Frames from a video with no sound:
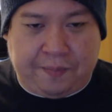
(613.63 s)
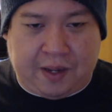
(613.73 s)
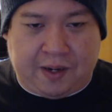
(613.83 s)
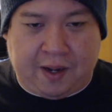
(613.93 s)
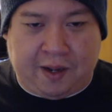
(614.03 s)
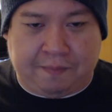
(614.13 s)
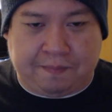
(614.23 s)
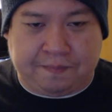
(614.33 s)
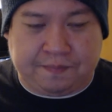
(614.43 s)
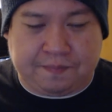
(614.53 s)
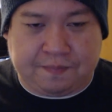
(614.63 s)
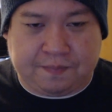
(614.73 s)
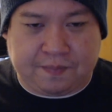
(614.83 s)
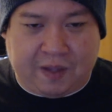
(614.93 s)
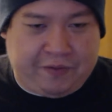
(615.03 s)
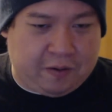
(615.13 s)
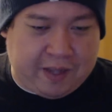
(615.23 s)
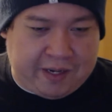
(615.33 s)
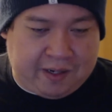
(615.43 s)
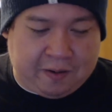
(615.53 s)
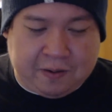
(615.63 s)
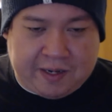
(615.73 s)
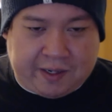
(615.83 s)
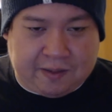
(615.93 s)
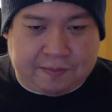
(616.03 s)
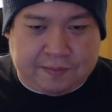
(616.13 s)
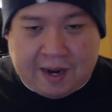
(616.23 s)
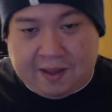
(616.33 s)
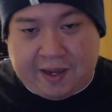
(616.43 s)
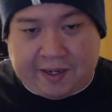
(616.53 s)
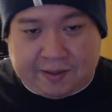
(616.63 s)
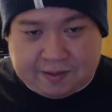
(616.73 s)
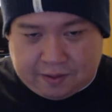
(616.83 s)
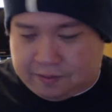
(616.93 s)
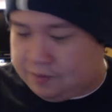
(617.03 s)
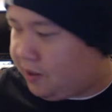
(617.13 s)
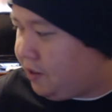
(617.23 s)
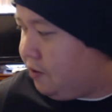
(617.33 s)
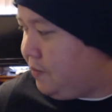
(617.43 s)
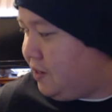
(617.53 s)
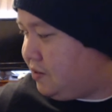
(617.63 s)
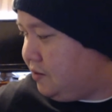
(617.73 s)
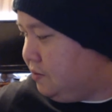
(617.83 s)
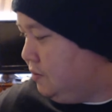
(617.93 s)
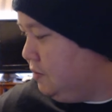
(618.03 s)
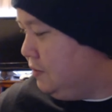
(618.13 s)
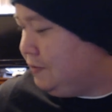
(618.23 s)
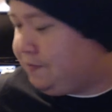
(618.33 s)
But, if you don't like it, you don't like it. I like it. So, there you go. Man of Steel.